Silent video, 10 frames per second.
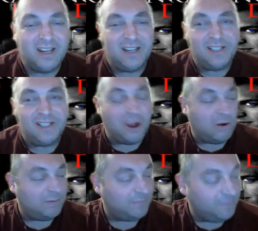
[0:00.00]

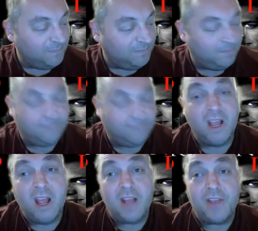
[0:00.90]
So
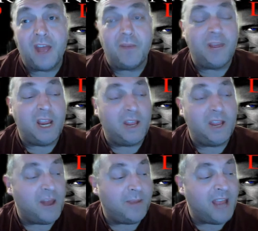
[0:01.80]
that'll
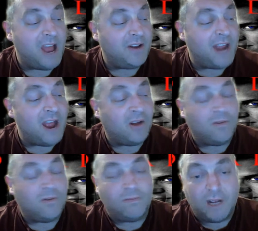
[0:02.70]
be out
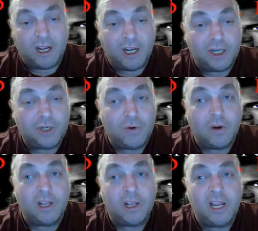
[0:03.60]
now
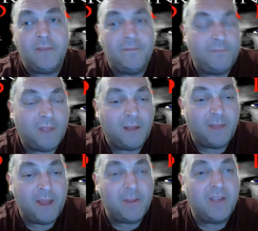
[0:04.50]
shortly.
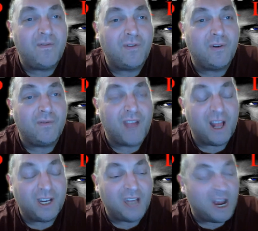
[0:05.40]
I'm aiming for
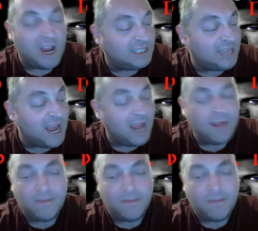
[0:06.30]
Valentine's Day.